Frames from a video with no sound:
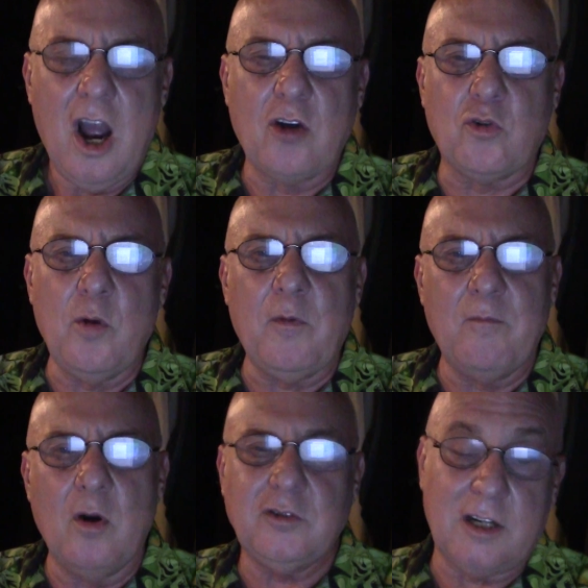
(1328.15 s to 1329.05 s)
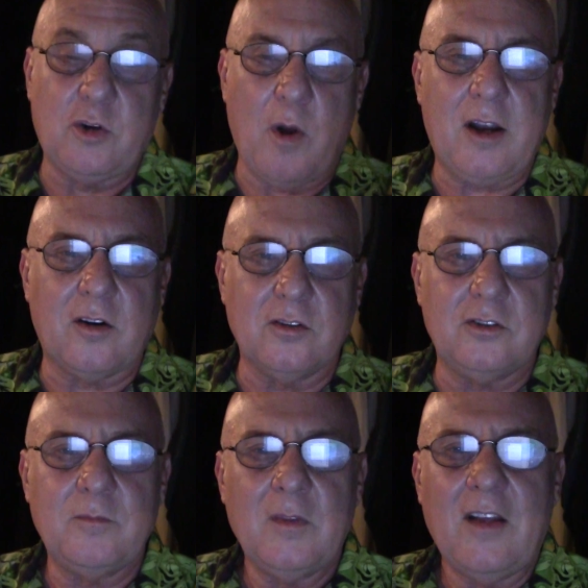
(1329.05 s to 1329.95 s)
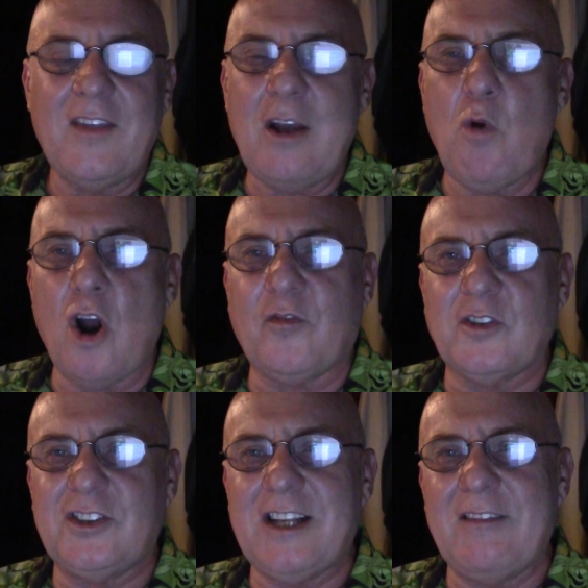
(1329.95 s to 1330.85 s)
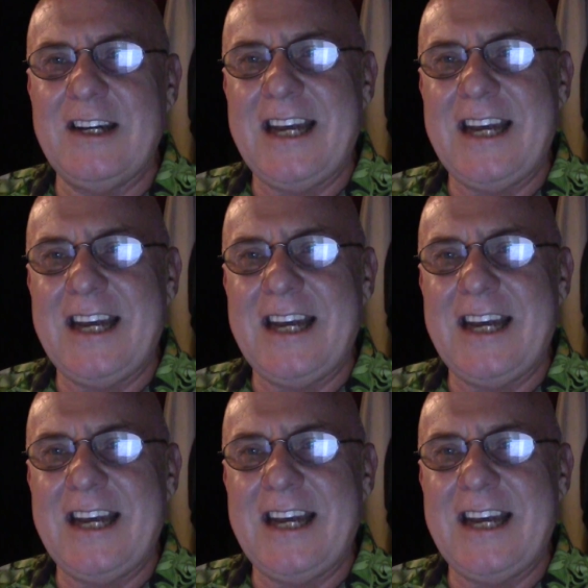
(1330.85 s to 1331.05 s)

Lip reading: a group of mostly Quakers, they walked for 7